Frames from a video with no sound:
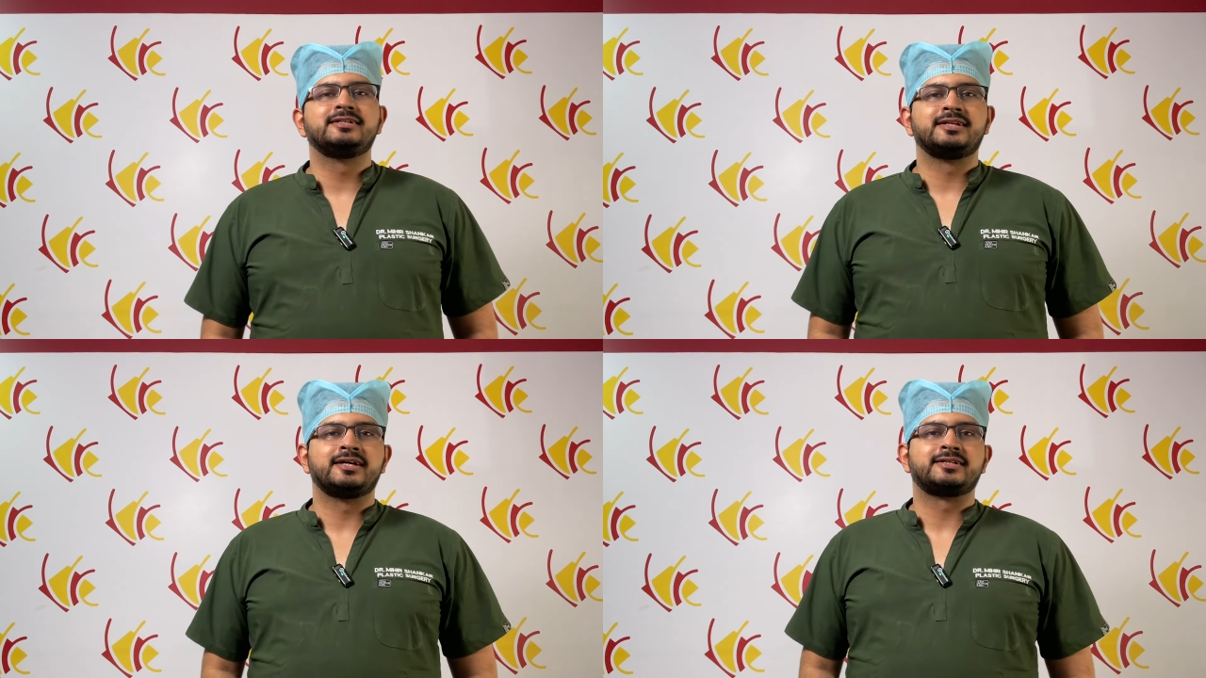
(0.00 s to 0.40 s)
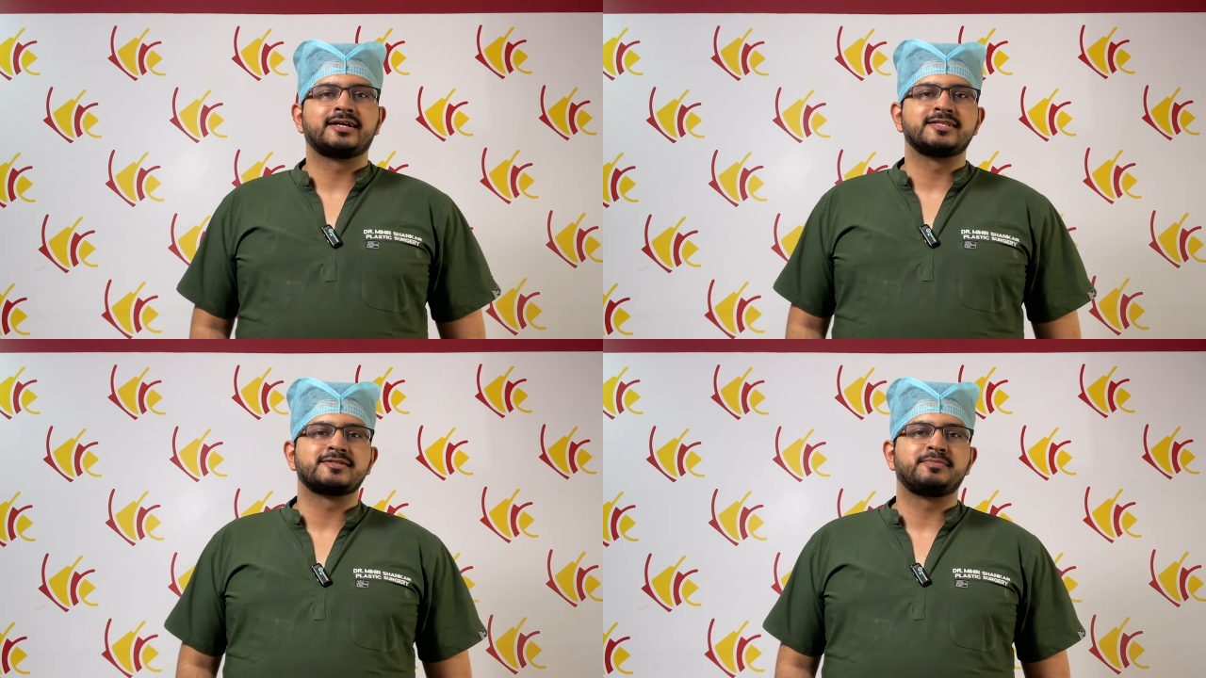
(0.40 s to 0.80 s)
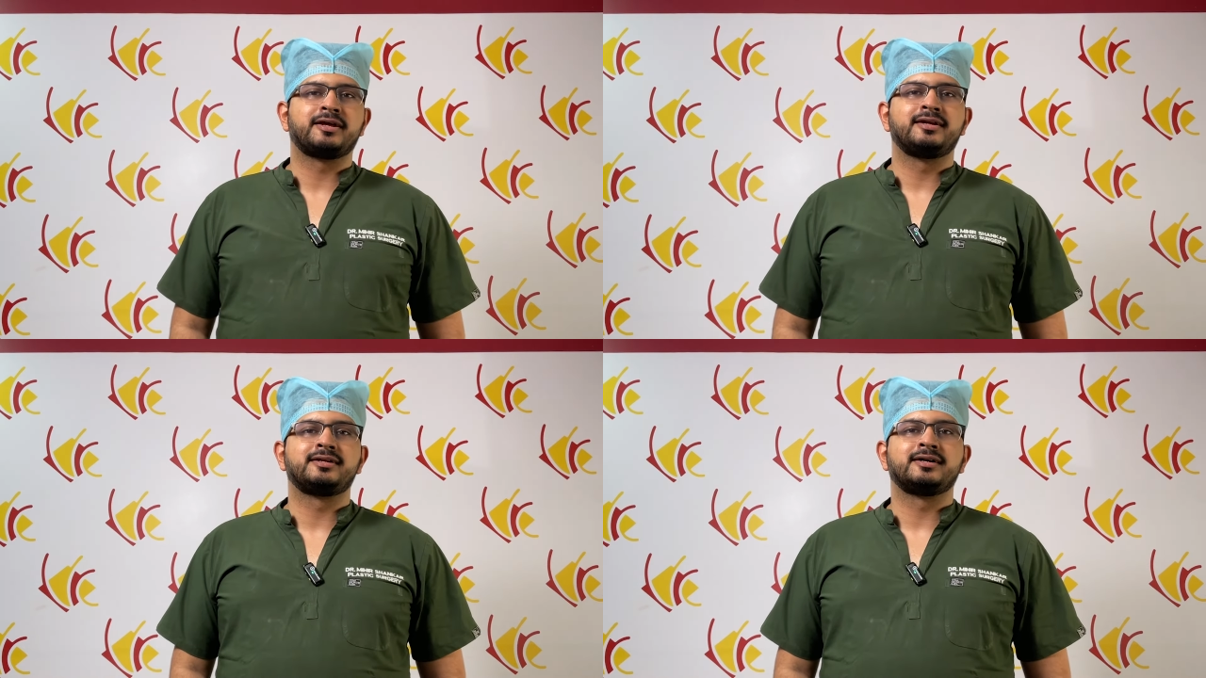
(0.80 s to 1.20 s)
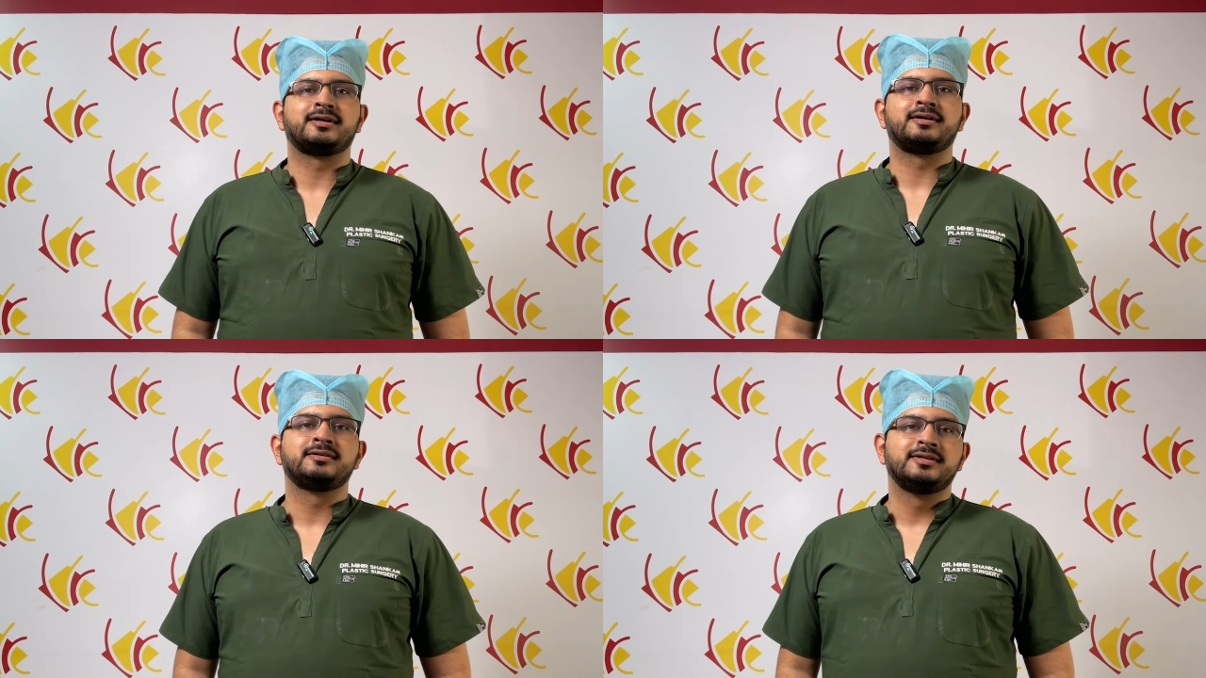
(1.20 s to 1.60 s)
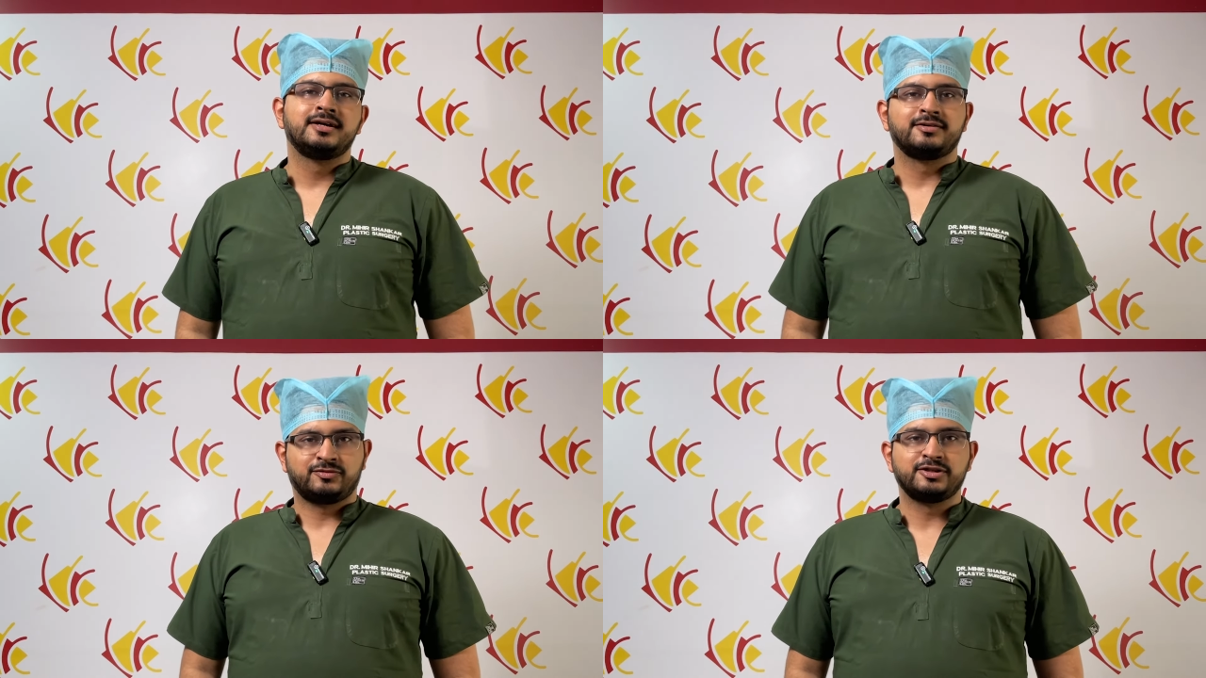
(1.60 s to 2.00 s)
in hair transplant
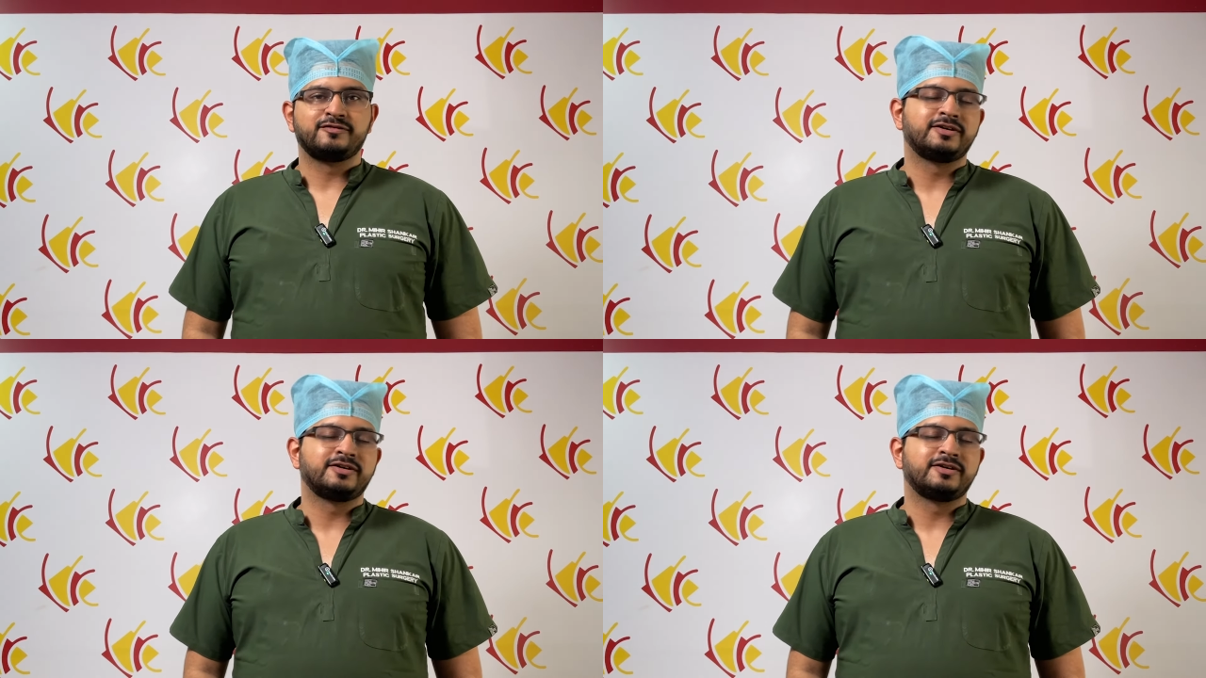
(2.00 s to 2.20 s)
for the